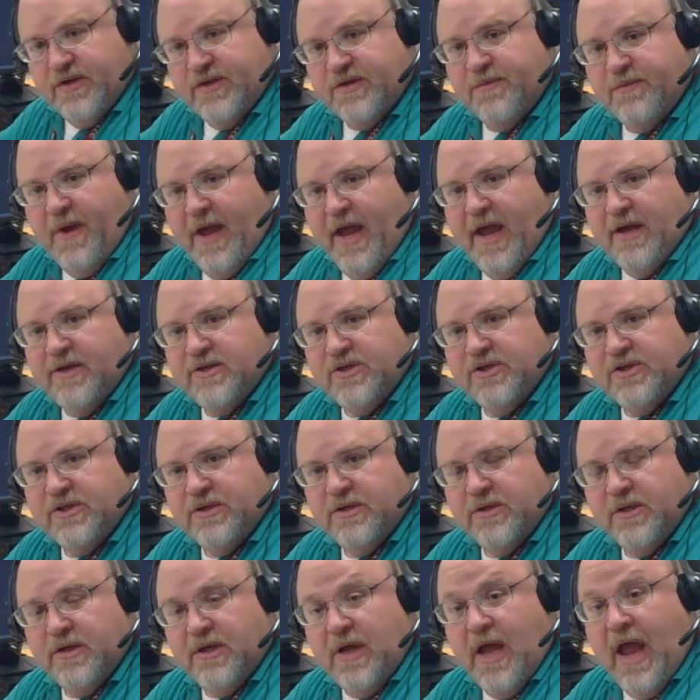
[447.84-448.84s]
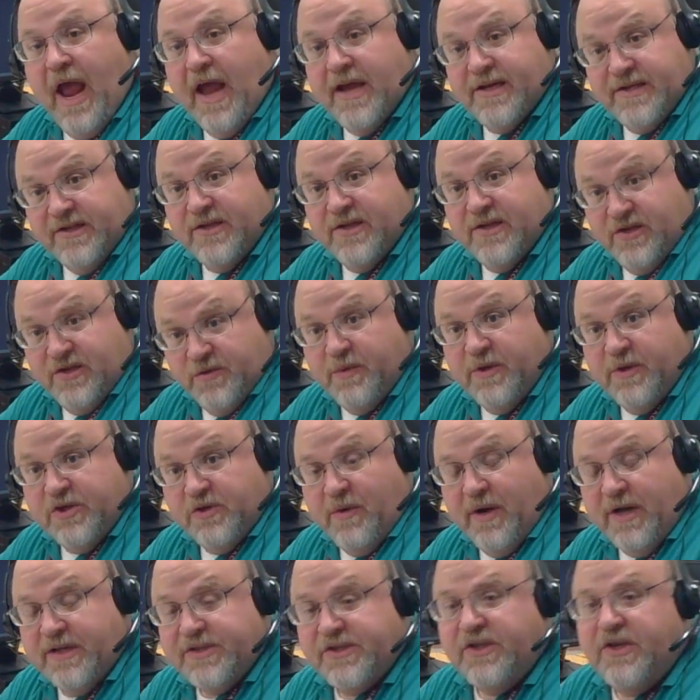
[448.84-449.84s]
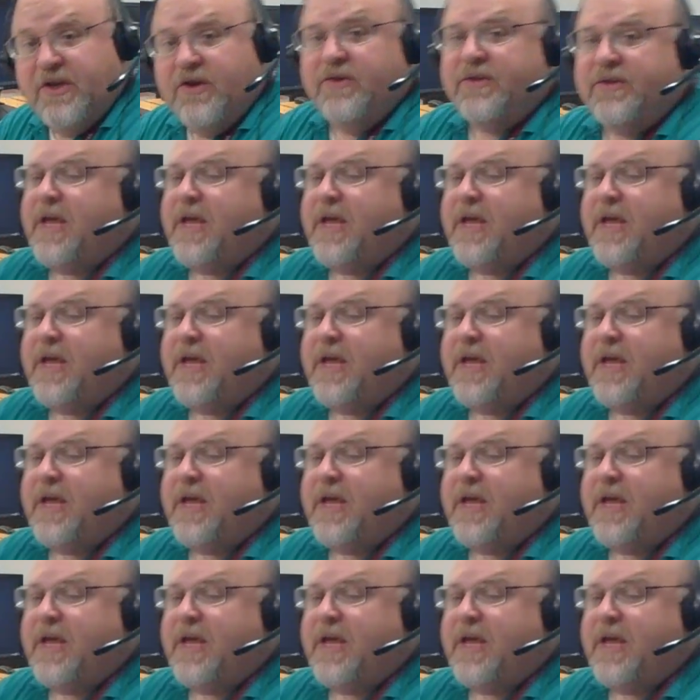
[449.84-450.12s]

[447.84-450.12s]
switch. The switch will execute